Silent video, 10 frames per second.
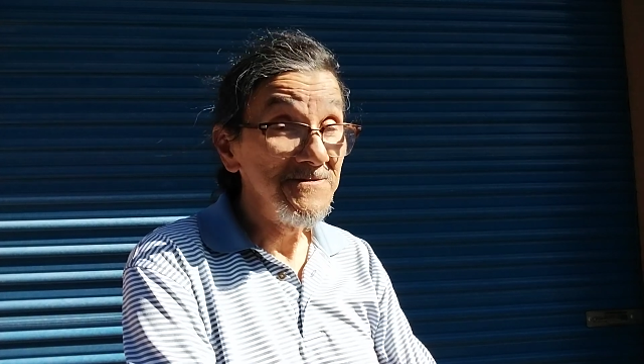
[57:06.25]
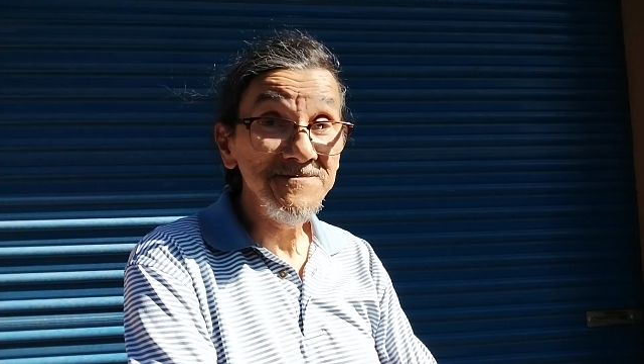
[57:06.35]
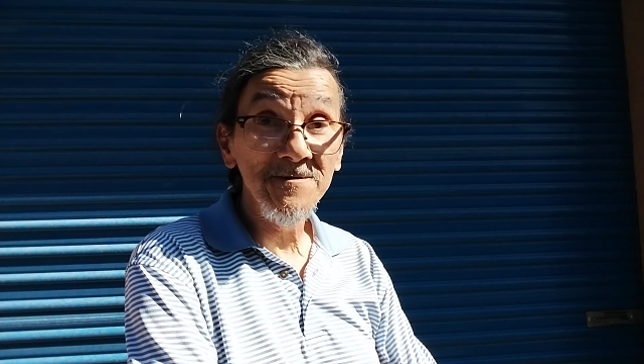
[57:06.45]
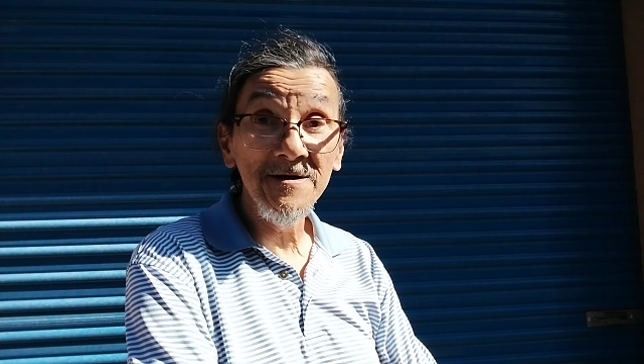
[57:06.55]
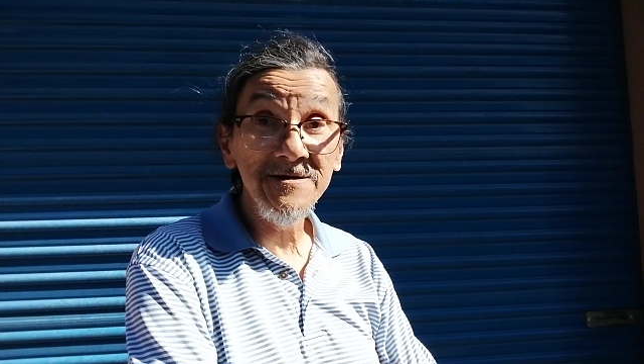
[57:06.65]

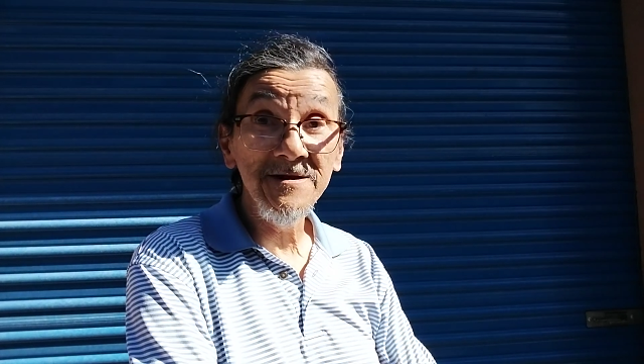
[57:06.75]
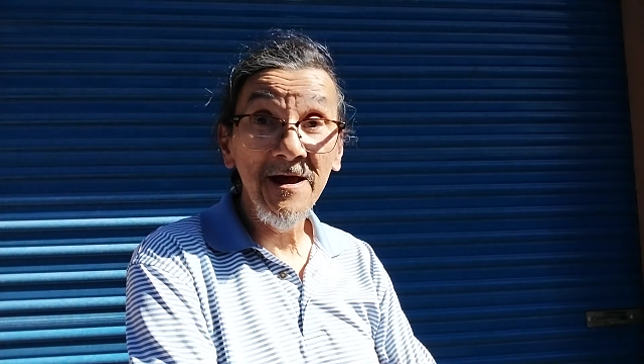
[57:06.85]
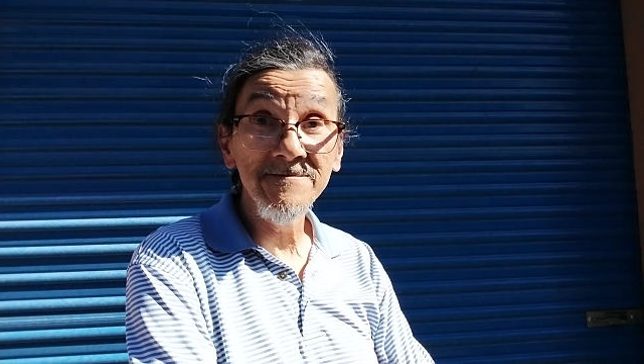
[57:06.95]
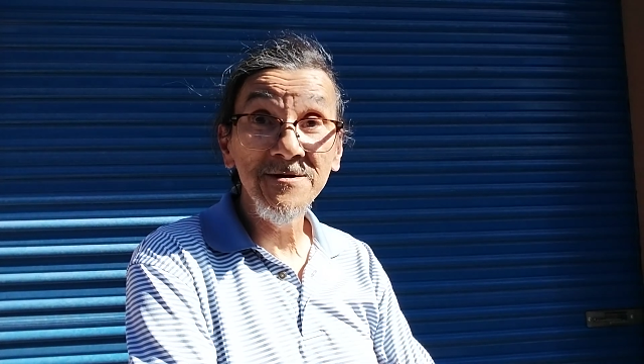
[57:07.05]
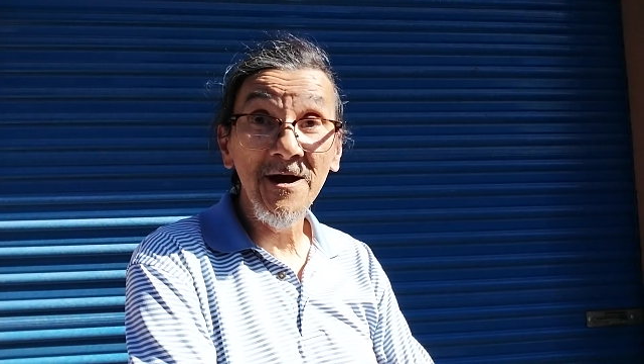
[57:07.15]
So lucky to
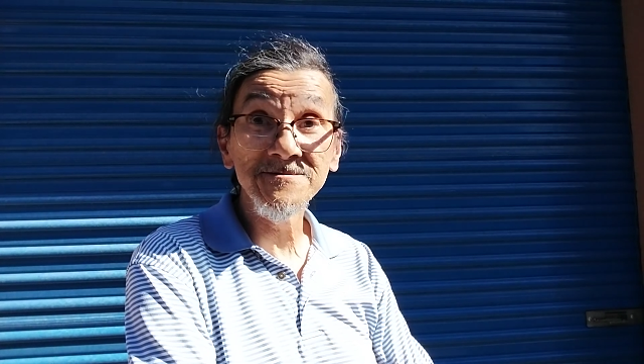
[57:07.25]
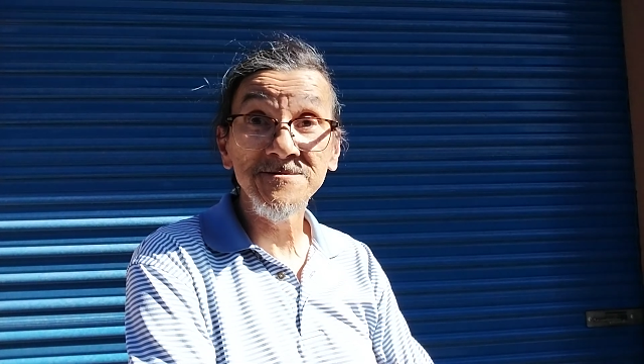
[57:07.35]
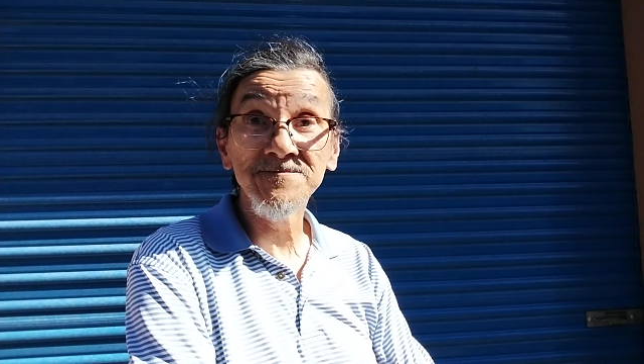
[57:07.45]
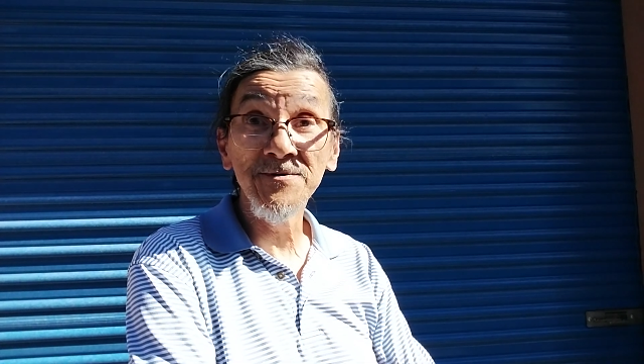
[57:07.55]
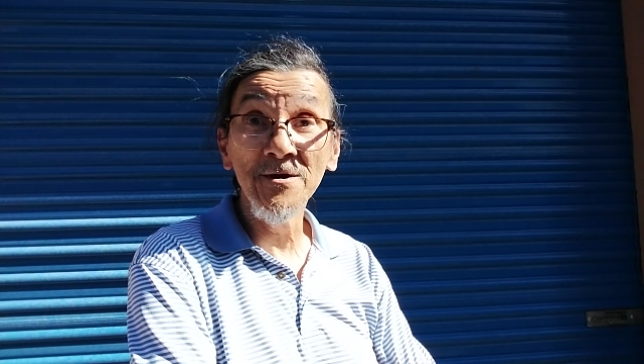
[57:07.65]
have you guys
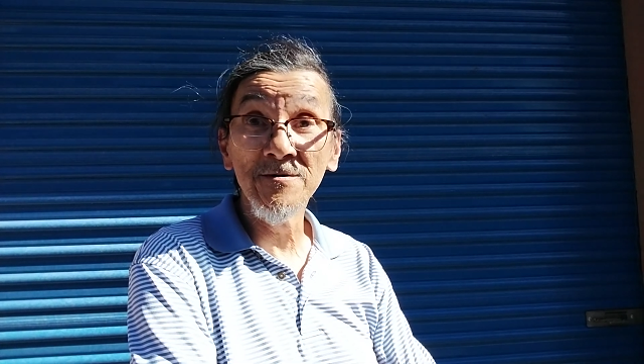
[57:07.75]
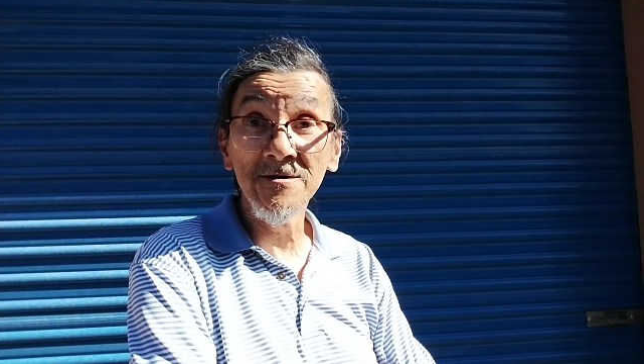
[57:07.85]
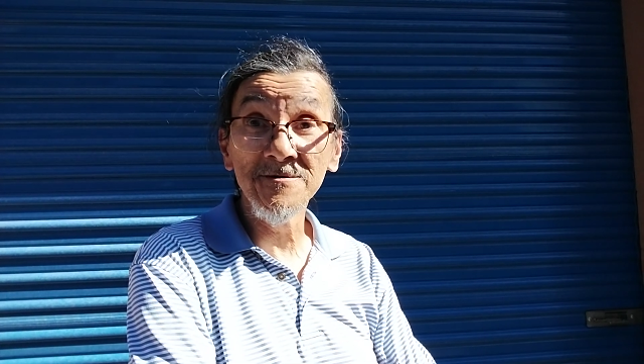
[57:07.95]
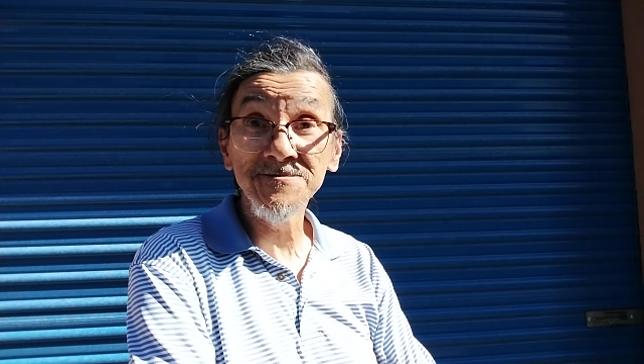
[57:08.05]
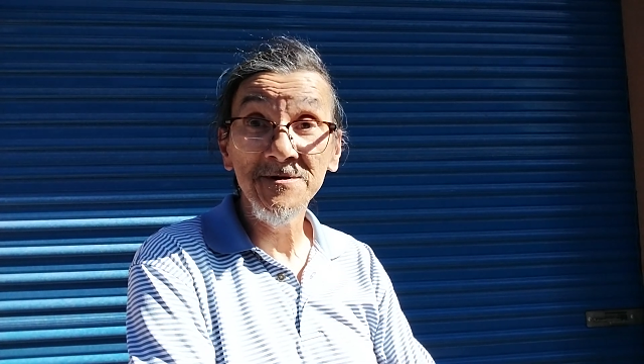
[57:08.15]
as
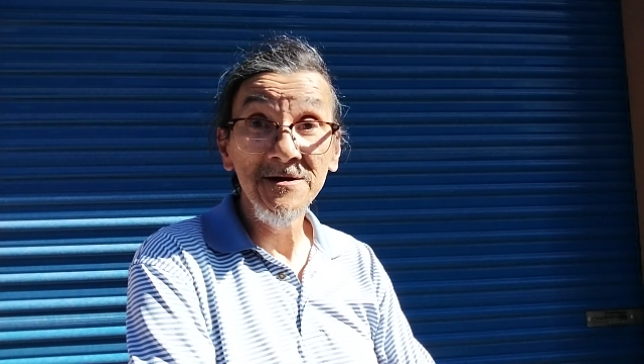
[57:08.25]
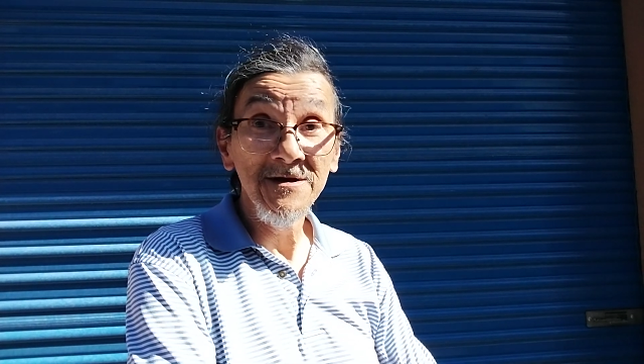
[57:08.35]
viewers.